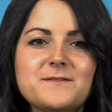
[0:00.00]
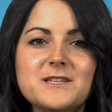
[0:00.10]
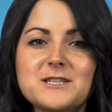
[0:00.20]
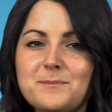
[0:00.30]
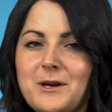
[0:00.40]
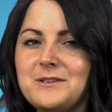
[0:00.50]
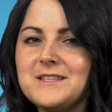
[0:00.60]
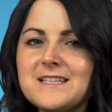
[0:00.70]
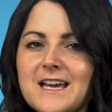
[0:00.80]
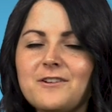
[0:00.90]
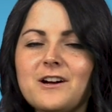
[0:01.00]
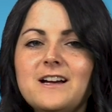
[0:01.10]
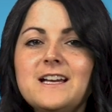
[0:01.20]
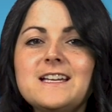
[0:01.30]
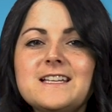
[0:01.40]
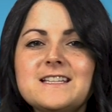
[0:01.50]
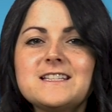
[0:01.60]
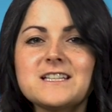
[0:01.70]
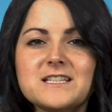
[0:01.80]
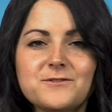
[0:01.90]
for the supposed error
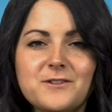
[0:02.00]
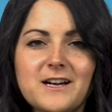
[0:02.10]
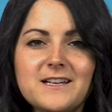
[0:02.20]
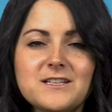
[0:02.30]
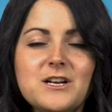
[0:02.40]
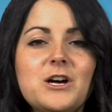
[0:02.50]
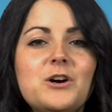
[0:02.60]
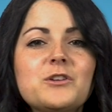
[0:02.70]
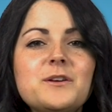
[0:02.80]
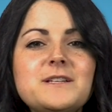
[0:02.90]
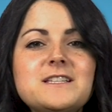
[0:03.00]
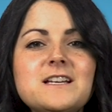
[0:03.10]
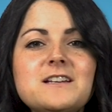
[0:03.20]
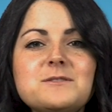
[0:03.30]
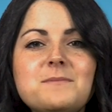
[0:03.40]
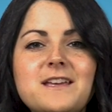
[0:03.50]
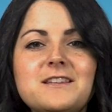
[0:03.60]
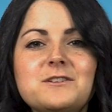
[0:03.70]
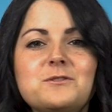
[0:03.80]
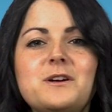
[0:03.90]
is justified, although it does
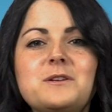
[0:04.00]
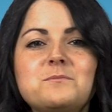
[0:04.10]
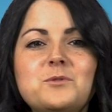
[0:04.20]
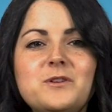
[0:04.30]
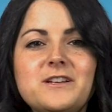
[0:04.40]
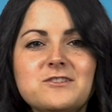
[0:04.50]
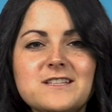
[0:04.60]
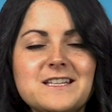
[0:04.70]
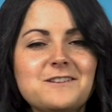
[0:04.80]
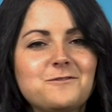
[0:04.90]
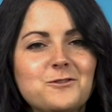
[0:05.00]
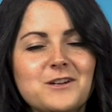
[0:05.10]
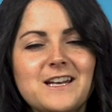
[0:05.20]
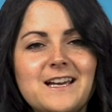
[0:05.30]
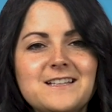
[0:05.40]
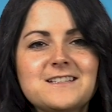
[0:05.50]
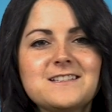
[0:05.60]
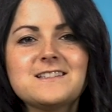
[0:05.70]
make the coin more interesting for collectors.